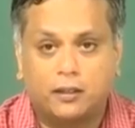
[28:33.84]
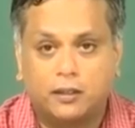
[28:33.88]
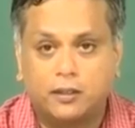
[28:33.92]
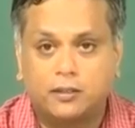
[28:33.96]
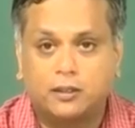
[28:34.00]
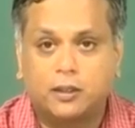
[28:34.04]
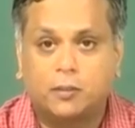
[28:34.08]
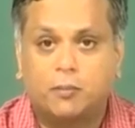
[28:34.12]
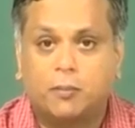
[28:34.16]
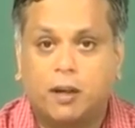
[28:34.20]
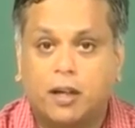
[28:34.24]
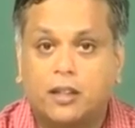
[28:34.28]

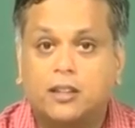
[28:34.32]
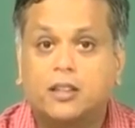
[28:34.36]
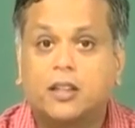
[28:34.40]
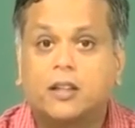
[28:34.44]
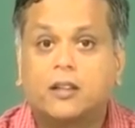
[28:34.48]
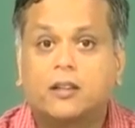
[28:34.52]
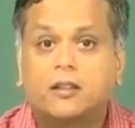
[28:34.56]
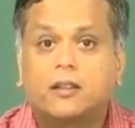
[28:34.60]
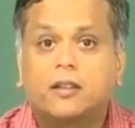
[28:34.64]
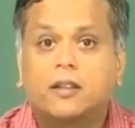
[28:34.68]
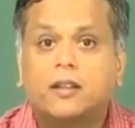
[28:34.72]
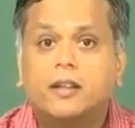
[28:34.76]
some
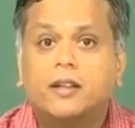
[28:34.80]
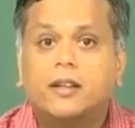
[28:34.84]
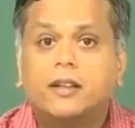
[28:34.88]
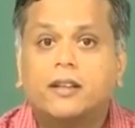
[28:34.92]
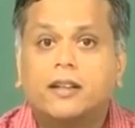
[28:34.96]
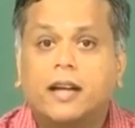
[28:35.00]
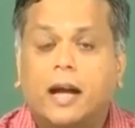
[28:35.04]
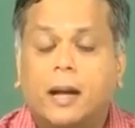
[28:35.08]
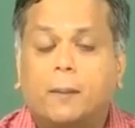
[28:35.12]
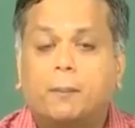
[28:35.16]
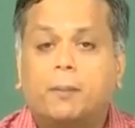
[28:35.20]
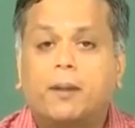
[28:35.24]
other
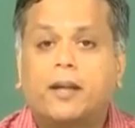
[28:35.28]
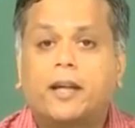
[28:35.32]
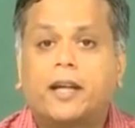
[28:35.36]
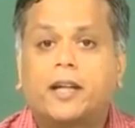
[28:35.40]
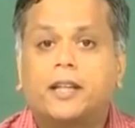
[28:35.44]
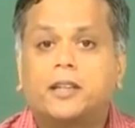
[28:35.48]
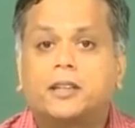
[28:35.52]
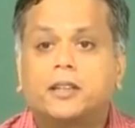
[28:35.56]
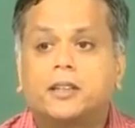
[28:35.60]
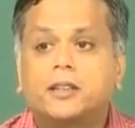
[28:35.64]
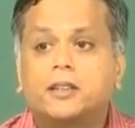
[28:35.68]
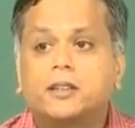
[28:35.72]

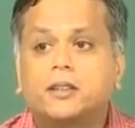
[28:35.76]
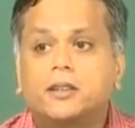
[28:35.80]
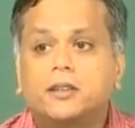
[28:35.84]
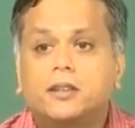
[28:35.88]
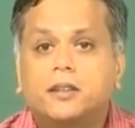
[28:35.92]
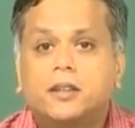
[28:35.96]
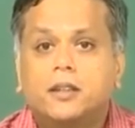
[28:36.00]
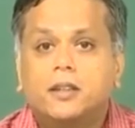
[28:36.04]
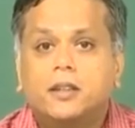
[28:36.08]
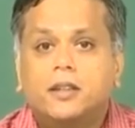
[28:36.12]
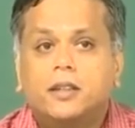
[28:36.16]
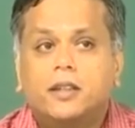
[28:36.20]
applications
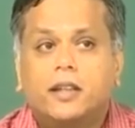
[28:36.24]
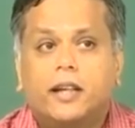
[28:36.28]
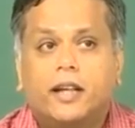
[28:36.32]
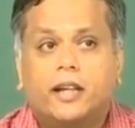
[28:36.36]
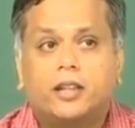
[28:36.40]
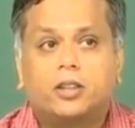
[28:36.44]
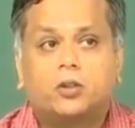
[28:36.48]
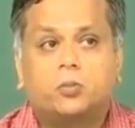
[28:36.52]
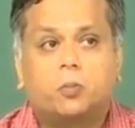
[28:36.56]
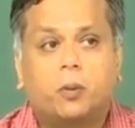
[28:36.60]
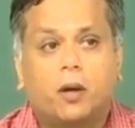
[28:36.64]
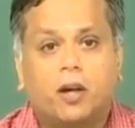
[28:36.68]

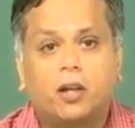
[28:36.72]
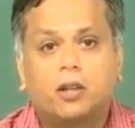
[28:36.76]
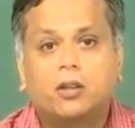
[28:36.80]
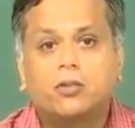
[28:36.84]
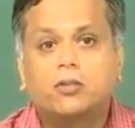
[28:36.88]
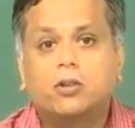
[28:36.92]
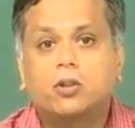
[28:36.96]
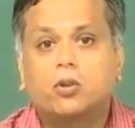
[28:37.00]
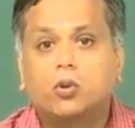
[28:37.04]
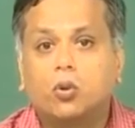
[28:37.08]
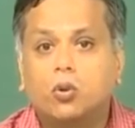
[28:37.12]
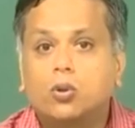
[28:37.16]
as part
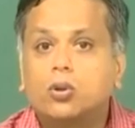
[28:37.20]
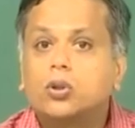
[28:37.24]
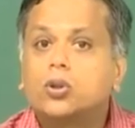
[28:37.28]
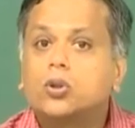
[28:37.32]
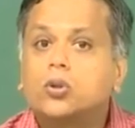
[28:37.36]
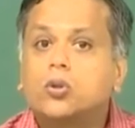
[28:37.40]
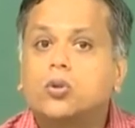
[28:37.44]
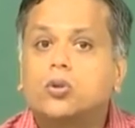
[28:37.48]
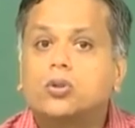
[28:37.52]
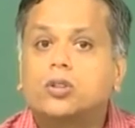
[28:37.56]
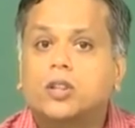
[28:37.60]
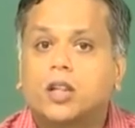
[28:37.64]
of the
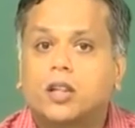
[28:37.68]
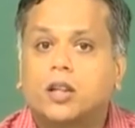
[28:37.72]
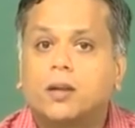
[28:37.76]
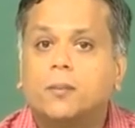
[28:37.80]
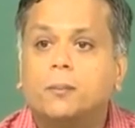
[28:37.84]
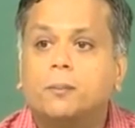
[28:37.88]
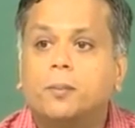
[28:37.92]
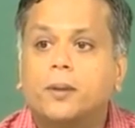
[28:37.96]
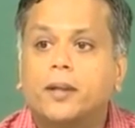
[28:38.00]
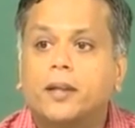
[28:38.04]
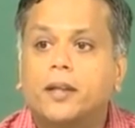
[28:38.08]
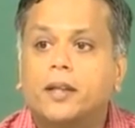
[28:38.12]
course notes
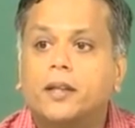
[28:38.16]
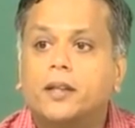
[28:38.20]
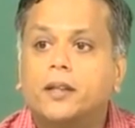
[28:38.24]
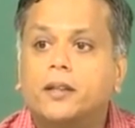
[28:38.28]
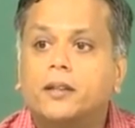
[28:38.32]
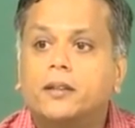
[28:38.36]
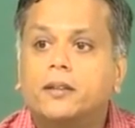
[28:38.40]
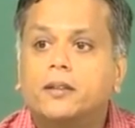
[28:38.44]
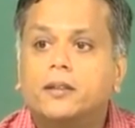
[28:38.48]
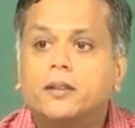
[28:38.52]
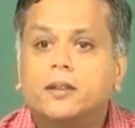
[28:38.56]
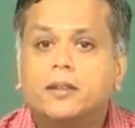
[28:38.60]

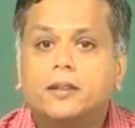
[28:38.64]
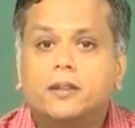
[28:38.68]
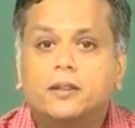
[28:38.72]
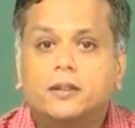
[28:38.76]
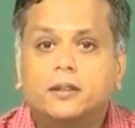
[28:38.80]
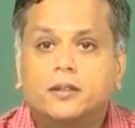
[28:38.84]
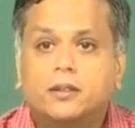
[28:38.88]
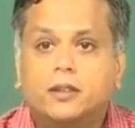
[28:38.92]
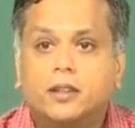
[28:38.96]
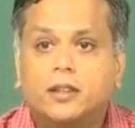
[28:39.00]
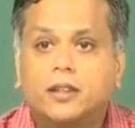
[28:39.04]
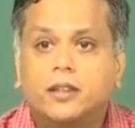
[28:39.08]
accompanying
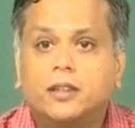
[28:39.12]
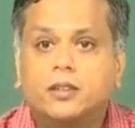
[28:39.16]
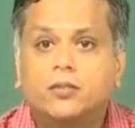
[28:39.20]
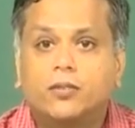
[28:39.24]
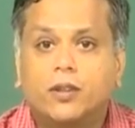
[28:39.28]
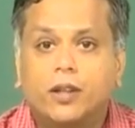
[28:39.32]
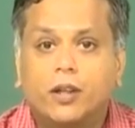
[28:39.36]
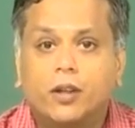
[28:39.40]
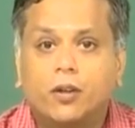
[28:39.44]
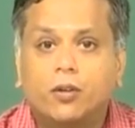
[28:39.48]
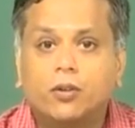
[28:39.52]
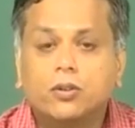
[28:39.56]
these
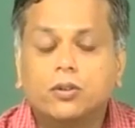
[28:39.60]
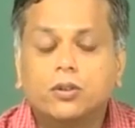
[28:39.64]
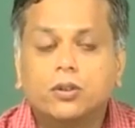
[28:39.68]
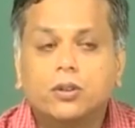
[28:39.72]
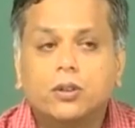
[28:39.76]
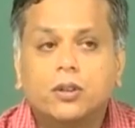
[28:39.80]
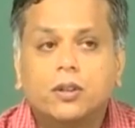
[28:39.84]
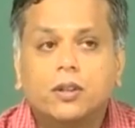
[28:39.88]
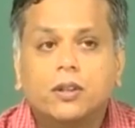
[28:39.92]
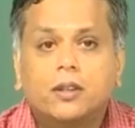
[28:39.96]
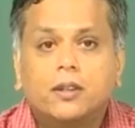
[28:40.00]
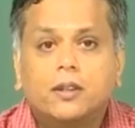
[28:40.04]

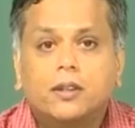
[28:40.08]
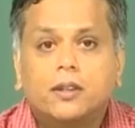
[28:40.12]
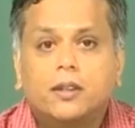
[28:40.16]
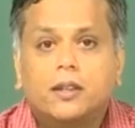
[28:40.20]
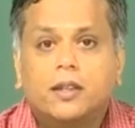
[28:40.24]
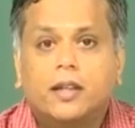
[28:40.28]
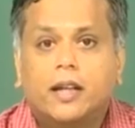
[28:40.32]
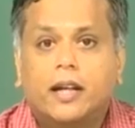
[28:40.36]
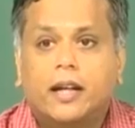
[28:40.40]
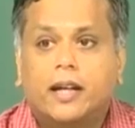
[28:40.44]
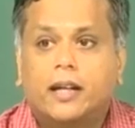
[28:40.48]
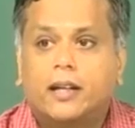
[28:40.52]
videos,
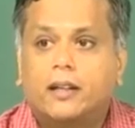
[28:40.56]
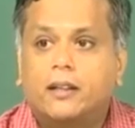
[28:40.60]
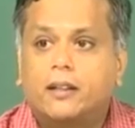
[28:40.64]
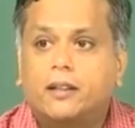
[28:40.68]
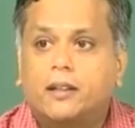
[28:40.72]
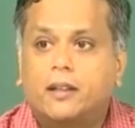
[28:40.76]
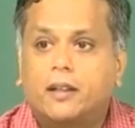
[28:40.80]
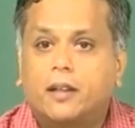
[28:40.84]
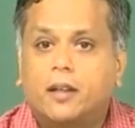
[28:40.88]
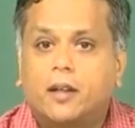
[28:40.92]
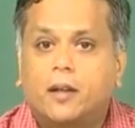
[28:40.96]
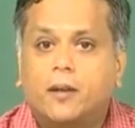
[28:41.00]

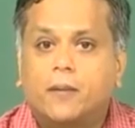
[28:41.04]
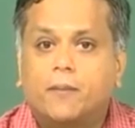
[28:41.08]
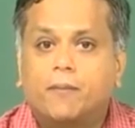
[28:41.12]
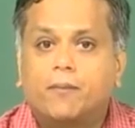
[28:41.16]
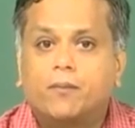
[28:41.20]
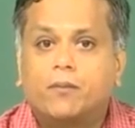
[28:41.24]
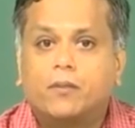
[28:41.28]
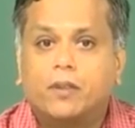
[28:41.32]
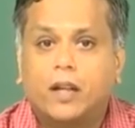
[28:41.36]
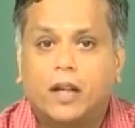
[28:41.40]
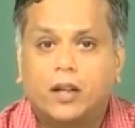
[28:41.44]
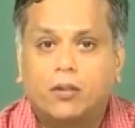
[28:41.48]
and
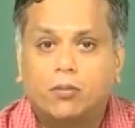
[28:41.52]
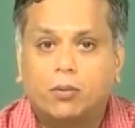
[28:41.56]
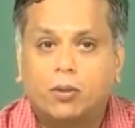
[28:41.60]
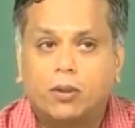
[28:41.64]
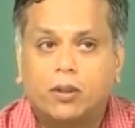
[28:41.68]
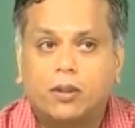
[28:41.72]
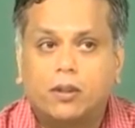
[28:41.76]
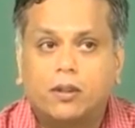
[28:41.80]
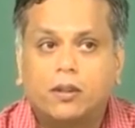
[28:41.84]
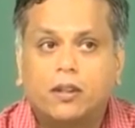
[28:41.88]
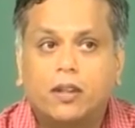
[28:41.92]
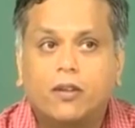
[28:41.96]
that
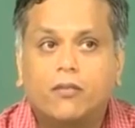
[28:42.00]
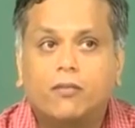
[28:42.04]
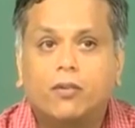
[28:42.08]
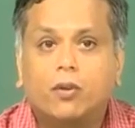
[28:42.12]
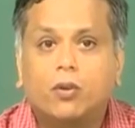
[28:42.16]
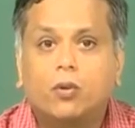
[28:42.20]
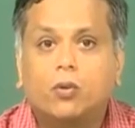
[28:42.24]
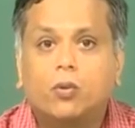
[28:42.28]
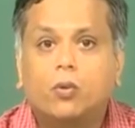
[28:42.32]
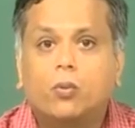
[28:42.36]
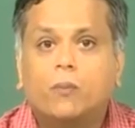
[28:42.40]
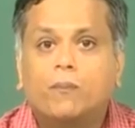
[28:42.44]
would give
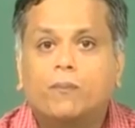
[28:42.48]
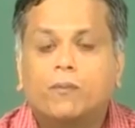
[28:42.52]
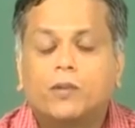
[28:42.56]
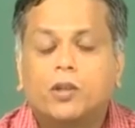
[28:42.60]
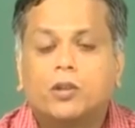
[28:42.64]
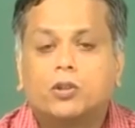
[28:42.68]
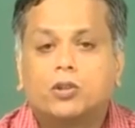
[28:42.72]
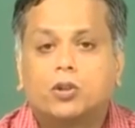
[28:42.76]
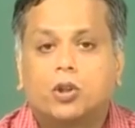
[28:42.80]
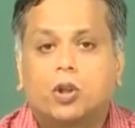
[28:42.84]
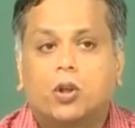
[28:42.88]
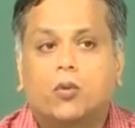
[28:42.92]
you
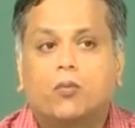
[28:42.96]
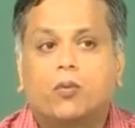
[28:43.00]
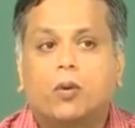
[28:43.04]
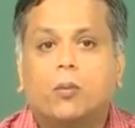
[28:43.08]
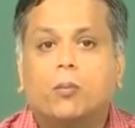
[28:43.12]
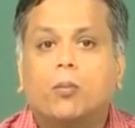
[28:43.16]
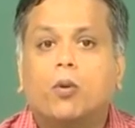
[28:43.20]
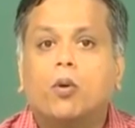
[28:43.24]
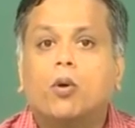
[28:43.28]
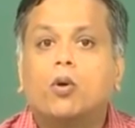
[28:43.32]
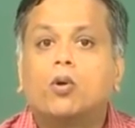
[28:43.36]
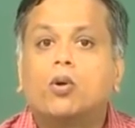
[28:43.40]
sort of
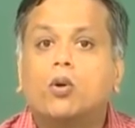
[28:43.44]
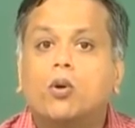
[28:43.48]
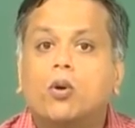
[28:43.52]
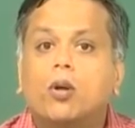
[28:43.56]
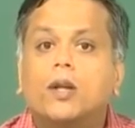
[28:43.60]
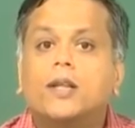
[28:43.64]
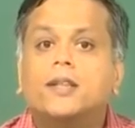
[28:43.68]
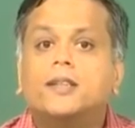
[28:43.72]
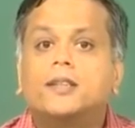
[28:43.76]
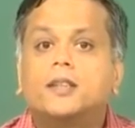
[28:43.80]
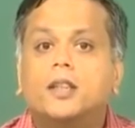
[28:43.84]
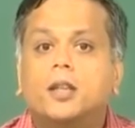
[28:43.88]
a more
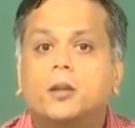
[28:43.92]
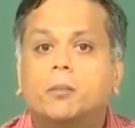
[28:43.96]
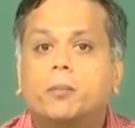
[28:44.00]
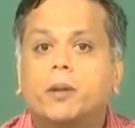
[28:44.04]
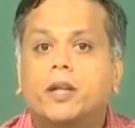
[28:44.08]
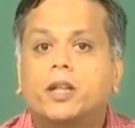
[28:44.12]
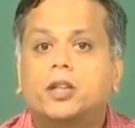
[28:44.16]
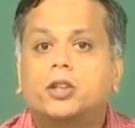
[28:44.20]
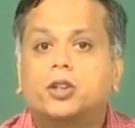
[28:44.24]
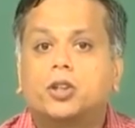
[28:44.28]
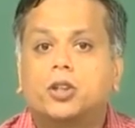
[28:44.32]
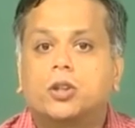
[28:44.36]
holistic
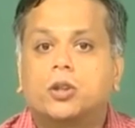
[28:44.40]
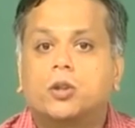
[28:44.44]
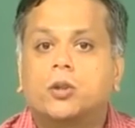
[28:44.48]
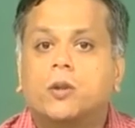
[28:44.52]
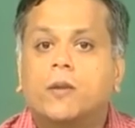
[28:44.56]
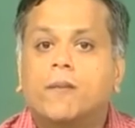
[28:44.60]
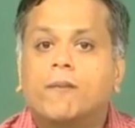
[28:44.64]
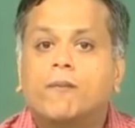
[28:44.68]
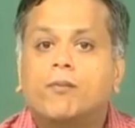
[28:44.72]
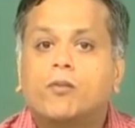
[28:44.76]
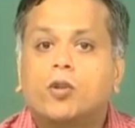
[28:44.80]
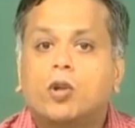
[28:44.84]
picture
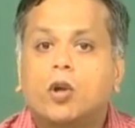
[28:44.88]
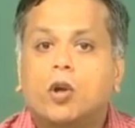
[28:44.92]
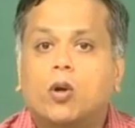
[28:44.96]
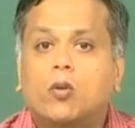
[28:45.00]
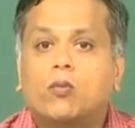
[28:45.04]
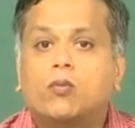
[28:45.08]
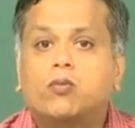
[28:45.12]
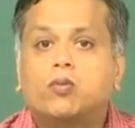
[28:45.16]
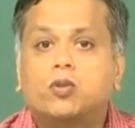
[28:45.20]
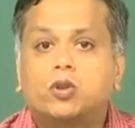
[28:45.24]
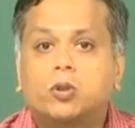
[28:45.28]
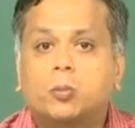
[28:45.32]

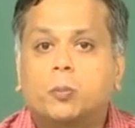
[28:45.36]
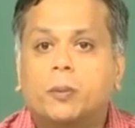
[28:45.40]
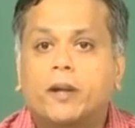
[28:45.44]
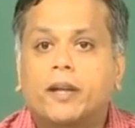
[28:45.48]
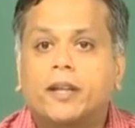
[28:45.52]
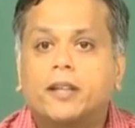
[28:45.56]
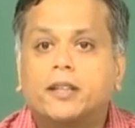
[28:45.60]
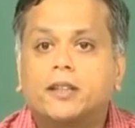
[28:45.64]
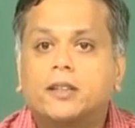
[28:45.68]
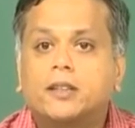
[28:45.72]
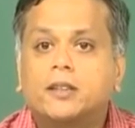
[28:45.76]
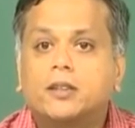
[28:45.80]
of
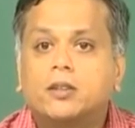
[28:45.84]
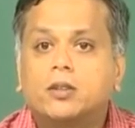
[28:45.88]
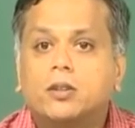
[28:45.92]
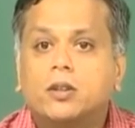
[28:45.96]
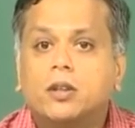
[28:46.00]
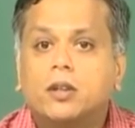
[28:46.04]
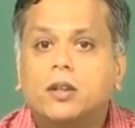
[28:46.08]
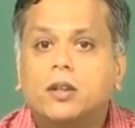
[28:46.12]
sprays